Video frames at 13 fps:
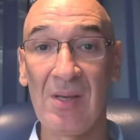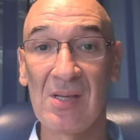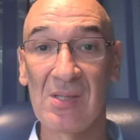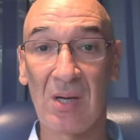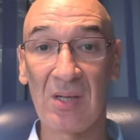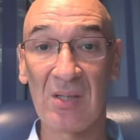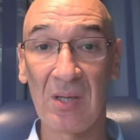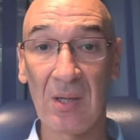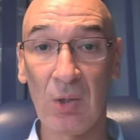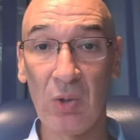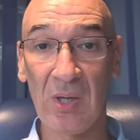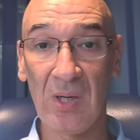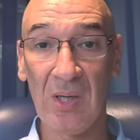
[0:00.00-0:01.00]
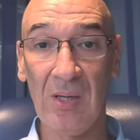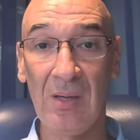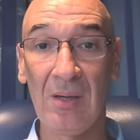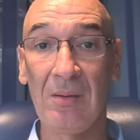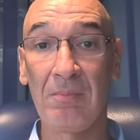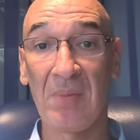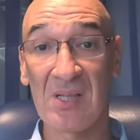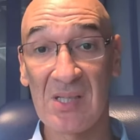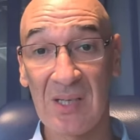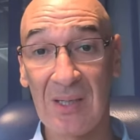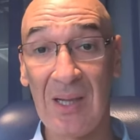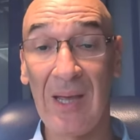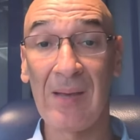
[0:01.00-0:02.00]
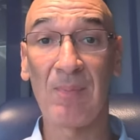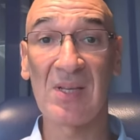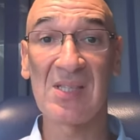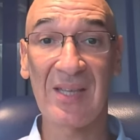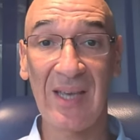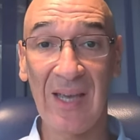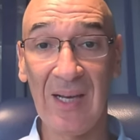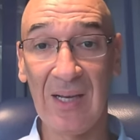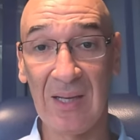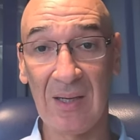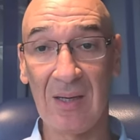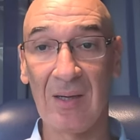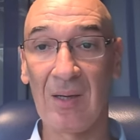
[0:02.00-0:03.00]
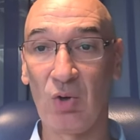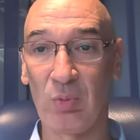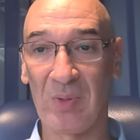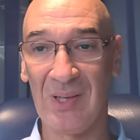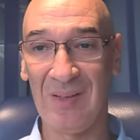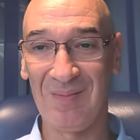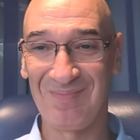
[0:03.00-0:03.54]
starting locally, but scaling globally.